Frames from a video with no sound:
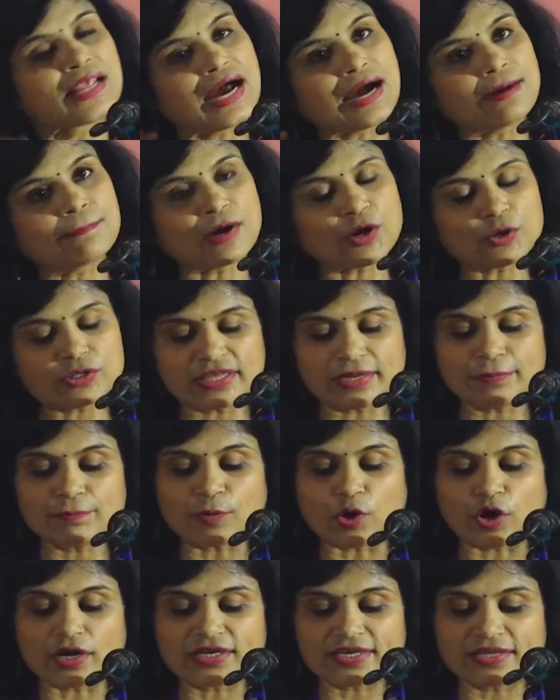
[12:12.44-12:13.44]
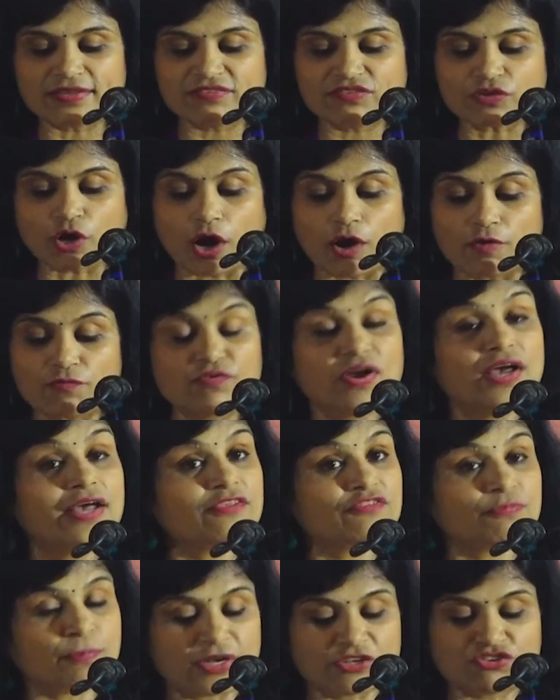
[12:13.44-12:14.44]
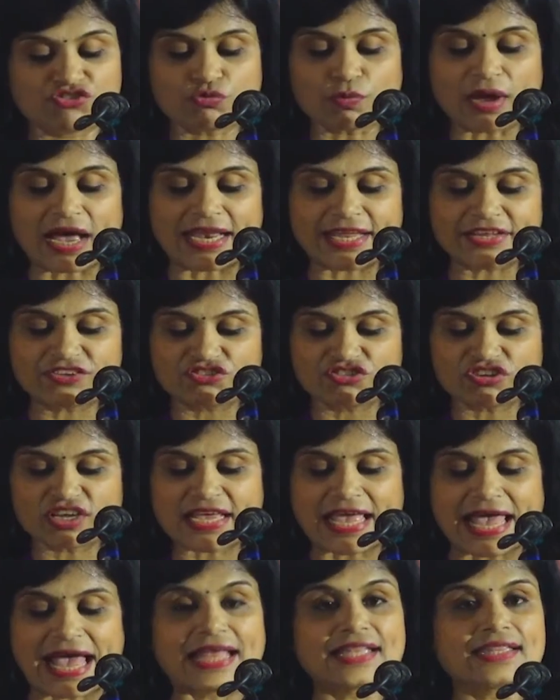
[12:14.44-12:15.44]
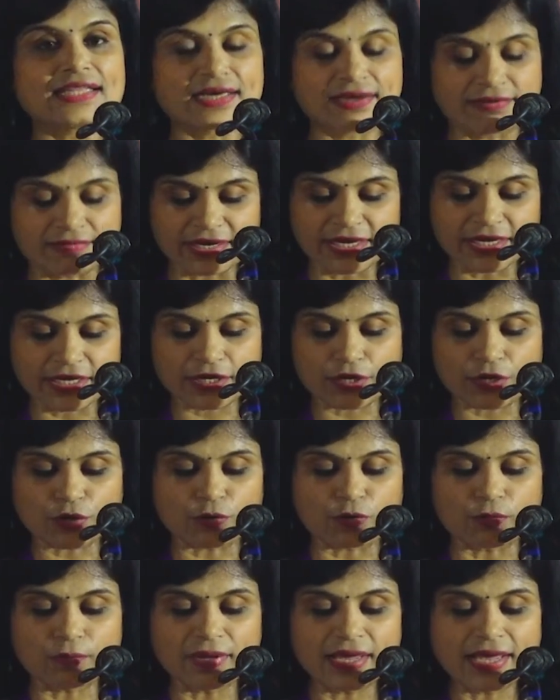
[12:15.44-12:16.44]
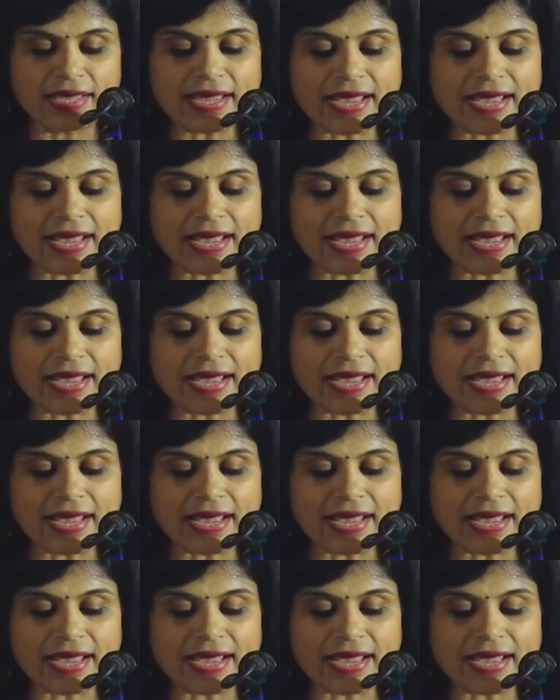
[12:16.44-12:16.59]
about the importance of spirituality and the Green Kumbh,